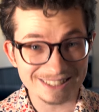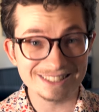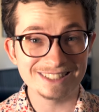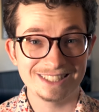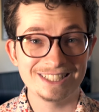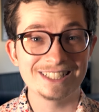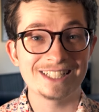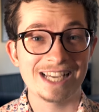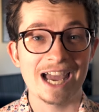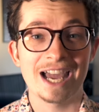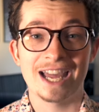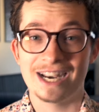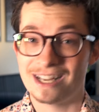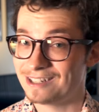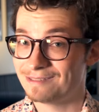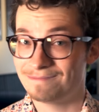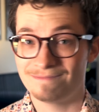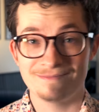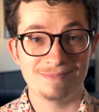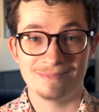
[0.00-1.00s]
you
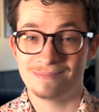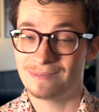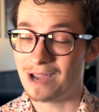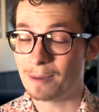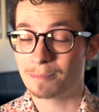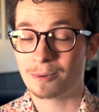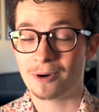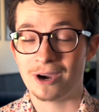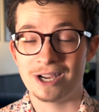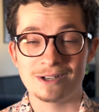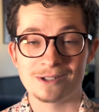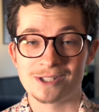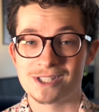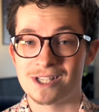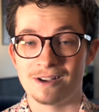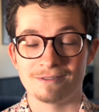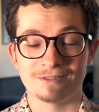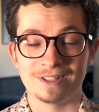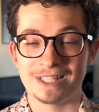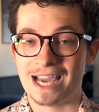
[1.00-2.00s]
gotta upgrade
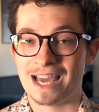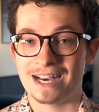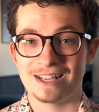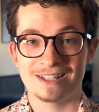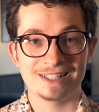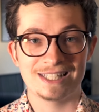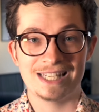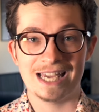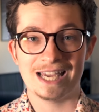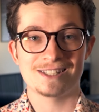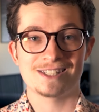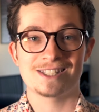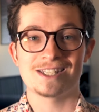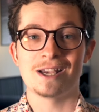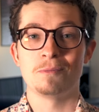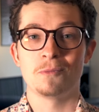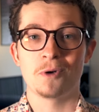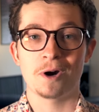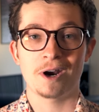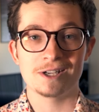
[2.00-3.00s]
yourself. You gotta get
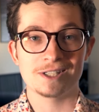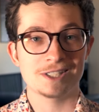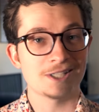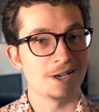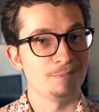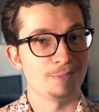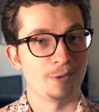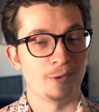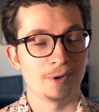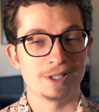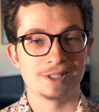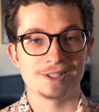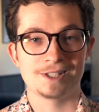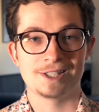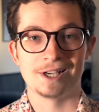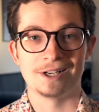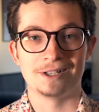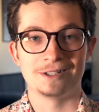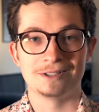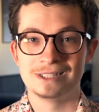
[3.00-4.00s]
somewhere at some point.
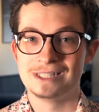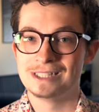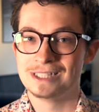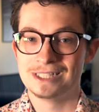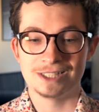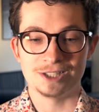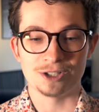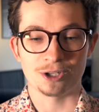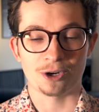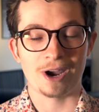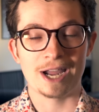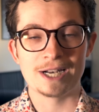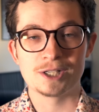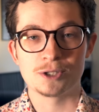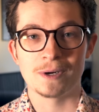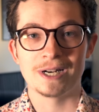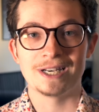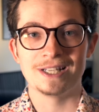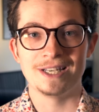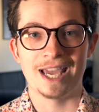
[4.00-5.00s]
So you're
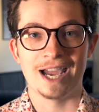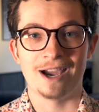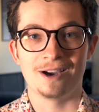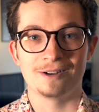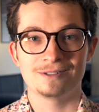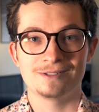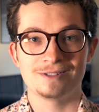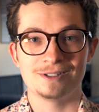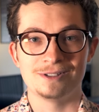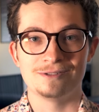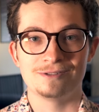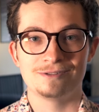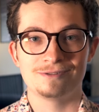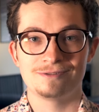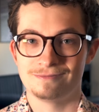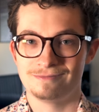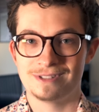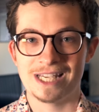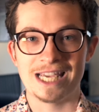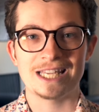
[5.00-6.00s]
graduated now.
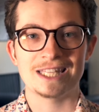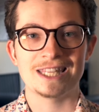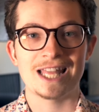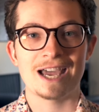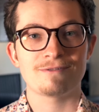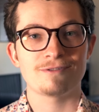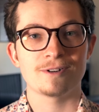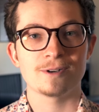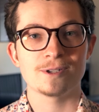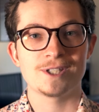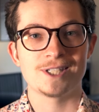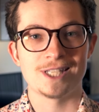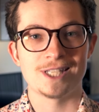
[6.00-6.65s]
You've taken that first